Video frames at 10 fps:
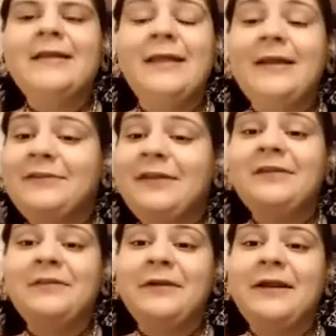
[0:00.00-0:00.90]

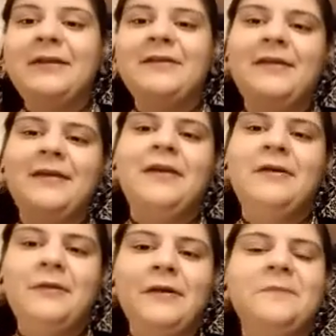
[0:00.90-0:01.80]
that's great because I
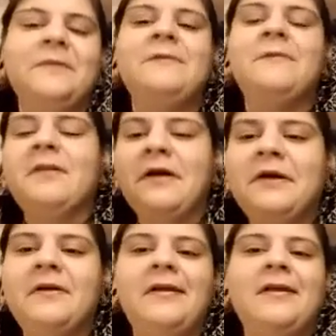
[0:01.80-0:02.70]
know a lot of people rely
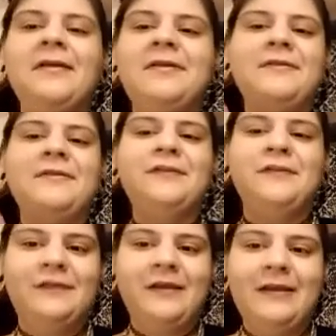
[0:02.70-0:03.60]
on it because it's
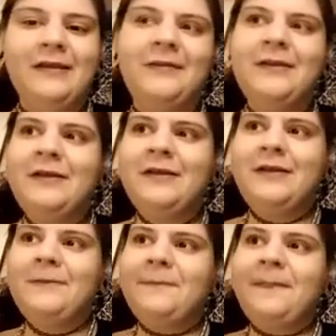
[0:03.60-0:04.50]
just like a
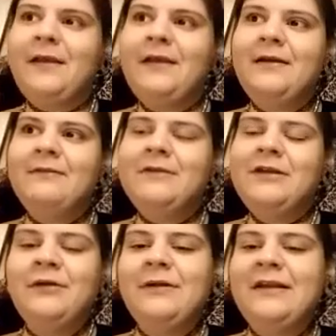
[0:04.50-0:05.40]

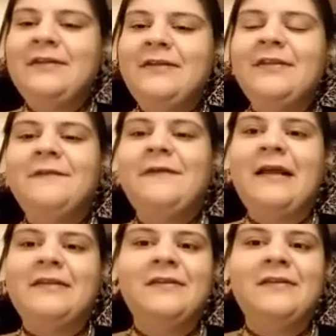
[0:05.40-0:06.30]
it's like the
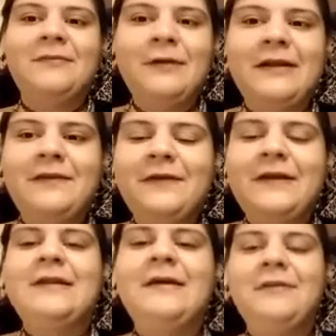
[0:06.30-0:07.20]
fastest way to
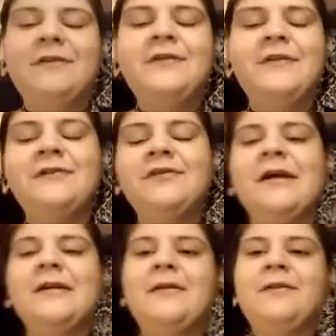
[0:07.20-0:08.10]
find down,
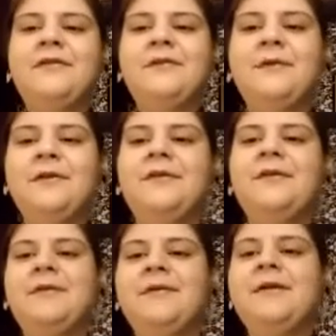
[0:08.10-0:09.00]
track down a source.
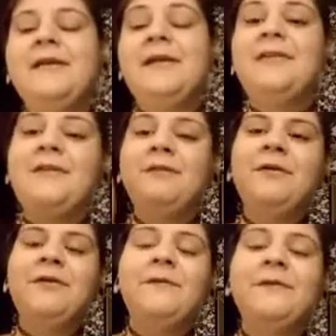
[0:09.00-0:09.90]
So it's
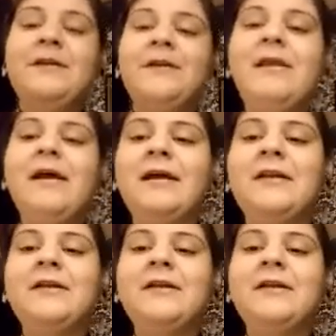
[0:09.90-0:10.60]
wonderful to hear that kind of